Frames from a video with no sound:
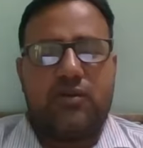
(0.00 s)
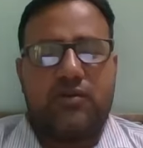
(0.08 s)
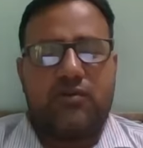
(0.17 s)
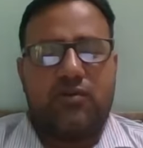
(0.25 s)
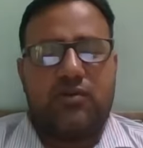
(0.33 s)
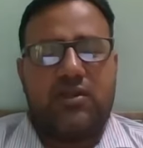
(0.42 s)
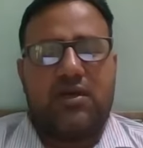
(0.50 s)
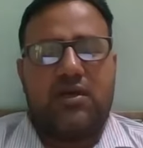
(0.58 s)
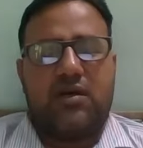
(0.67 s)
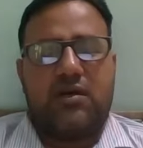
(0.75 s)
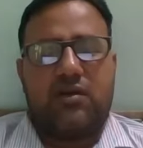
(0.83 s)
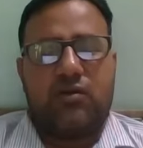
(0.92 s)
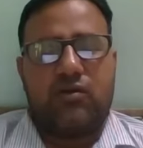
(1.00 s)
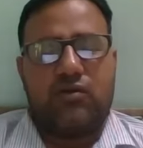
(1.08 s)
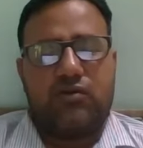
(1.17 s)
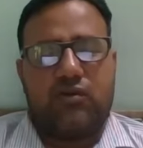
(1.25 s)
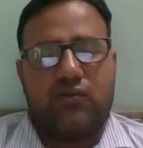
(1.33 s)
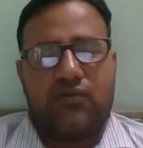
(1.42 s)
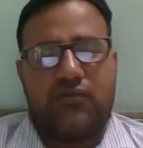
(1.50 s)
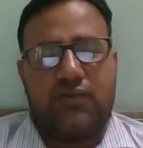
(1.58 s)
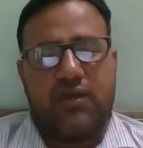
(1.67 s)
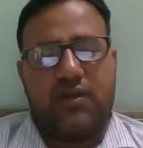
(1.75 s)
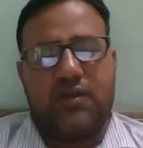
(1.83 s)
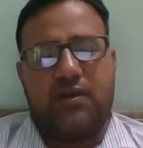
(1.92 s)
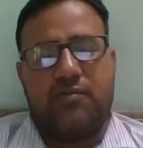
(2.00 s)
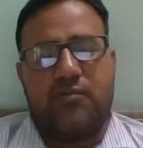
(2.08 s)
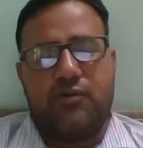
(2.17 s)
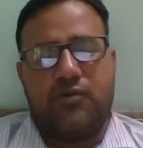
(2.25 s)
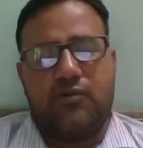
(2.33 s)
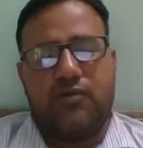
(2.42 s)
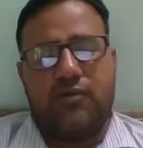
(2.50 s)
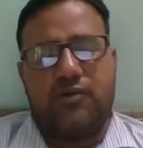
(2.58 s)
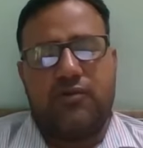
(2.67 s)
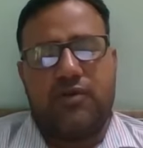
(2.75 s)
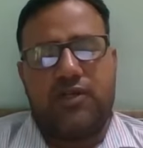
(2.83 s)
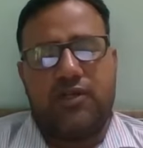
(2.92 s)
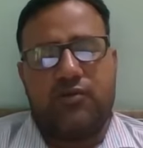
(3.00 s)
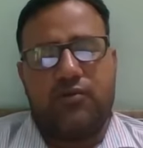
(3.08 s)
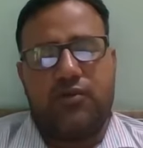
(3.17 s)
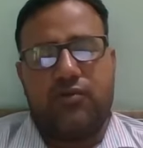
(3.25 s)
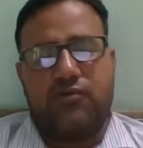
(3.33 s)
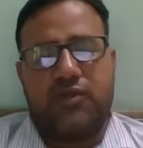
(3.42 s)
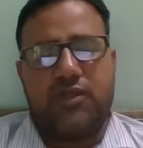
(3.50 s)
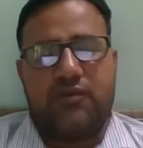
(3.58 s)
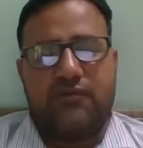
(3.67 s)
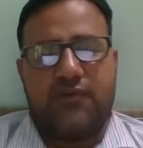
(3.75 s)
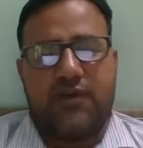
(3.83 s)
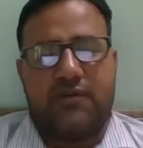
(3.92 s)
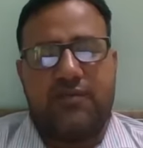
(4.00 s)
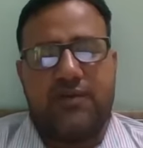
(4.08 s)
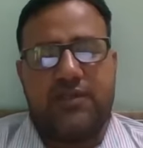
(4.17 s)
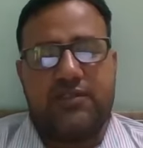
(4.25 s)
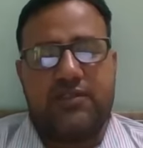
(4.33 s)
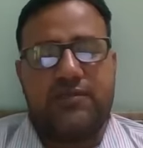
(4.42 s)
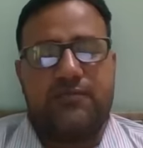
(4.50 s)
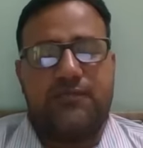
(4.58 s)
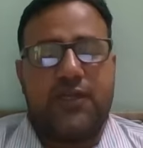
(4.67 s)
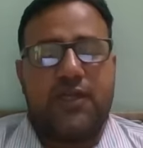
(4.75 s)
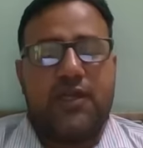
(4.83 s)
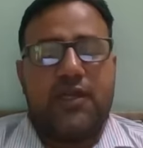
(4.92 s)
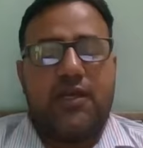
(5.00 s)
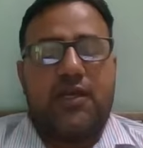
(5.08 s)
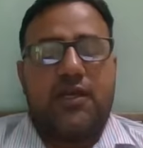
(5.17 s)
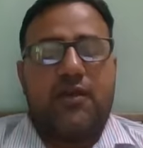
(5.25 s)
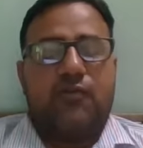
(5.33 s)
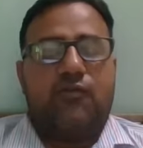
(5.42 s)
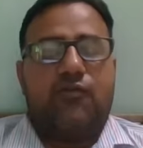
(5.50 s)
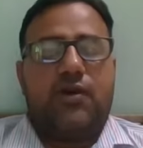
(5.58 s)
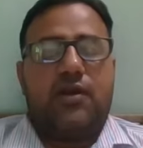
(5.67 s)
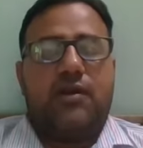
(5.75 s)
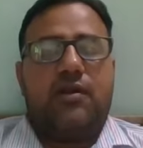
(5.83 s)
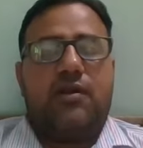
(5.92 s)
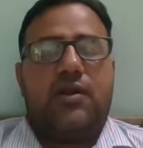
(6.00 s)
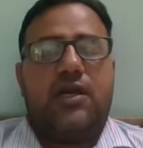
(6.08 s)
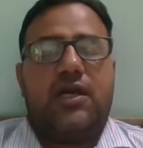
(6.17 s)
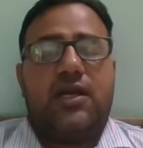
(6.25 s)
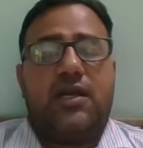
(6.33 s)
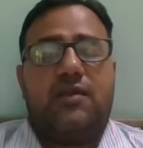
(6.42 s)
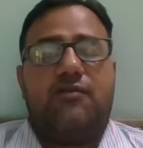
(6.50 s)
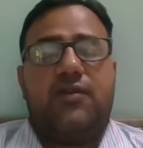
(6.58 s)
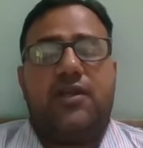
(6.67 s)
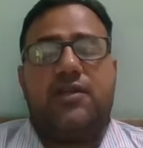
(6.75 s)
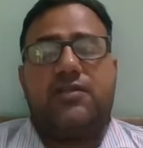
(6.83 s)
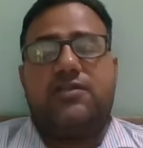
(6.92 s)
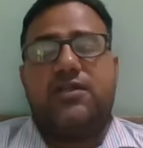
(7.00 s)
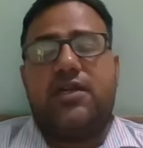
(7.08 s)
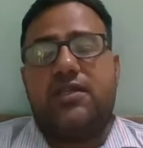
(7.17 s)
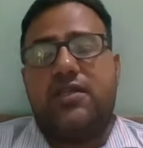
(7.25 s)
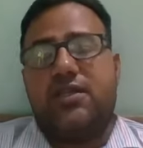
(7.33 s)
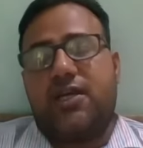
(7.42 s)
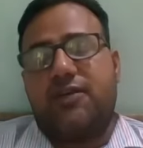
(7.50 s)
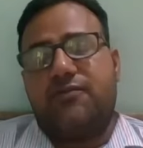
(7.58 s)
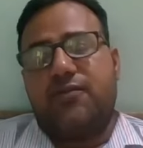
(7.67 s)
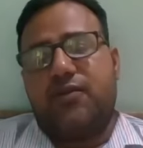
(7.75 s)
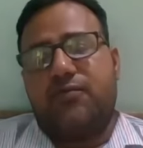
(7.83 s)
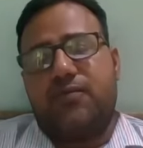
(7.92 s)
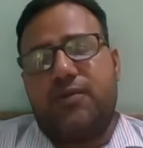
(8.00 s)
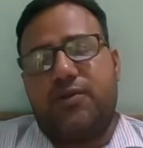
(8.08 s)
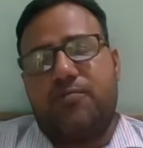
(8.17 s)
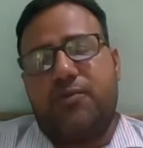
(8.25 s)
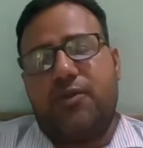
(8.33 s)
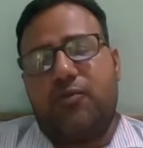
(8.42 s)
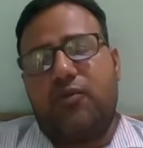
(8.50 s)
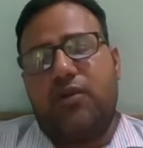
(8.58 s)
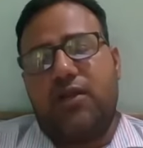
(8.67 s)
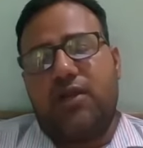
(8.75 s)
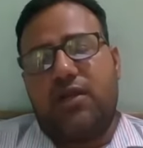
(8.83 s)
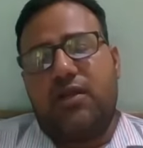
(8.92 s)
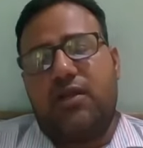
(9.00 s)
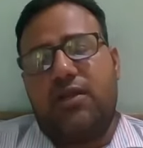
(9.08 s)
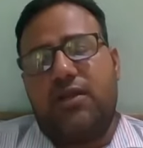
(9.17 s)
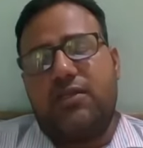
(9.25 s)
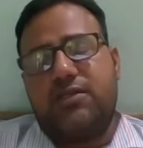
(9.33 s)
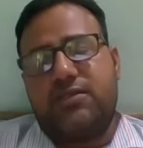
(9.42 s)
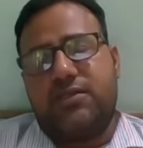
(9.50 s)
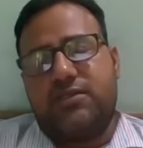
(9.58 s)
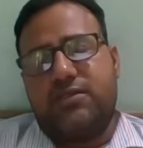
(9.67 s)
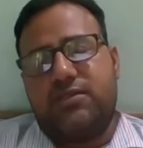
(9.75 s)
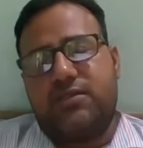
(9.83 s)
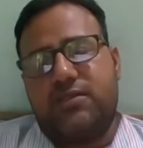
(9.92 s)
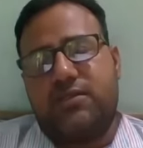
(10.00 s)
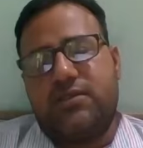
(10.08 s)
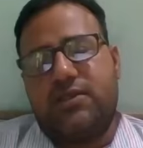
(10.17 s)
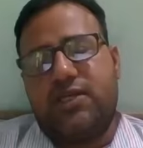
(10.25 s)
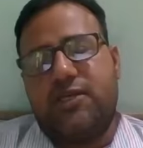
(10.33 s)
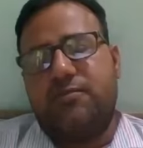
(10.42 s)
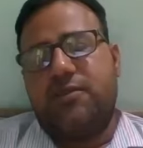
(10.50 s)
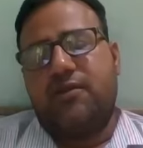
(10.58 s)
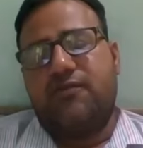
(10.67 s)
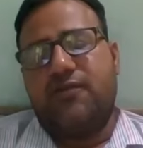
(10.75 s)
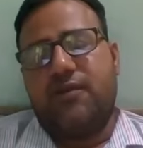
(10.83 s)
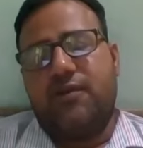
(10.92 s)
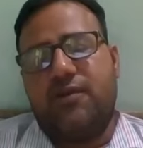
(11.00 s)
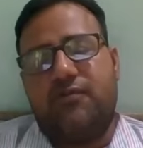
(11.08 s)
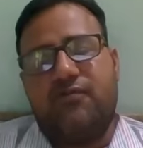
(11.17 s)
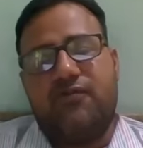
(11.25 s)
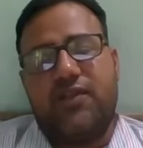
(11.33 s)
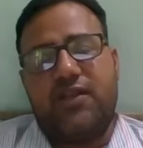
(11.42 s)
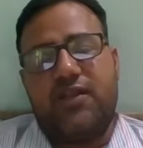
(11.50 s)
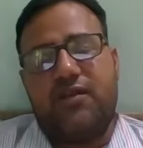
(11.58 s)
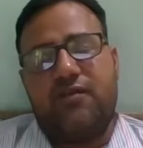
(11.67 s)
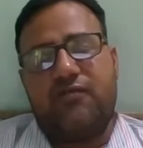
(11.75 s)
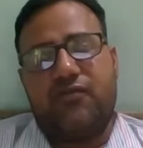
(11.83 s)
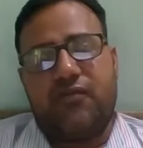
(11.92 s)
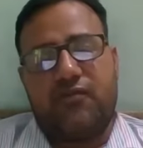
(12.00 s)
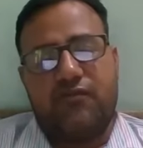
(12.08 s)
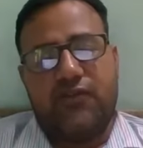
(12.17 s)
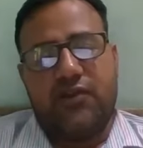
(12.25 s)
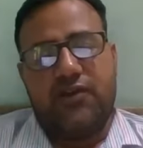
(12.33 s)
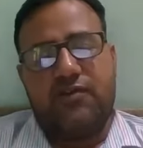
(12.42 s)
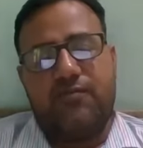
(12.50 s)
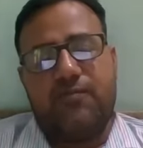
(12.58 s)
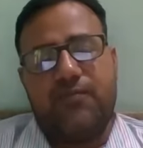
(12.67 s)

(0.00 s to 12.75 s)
control the growth of weed up to 20 to 25 days. One hand weedings at the time of primordial initiations keep the field free from weed.